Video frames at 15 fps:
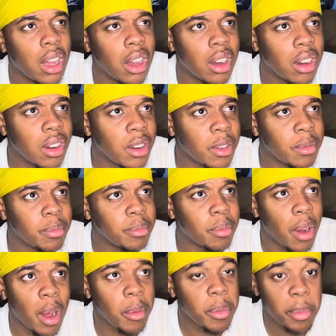
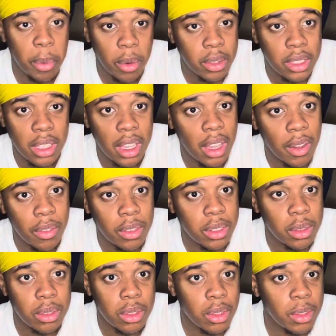Bobby Portis can give you
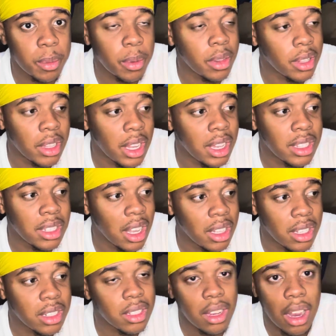some juice, but he's not
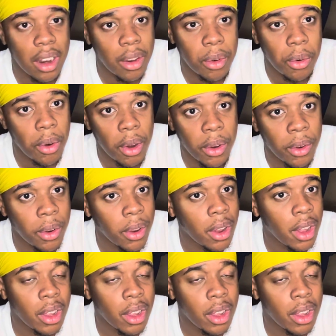the side creator.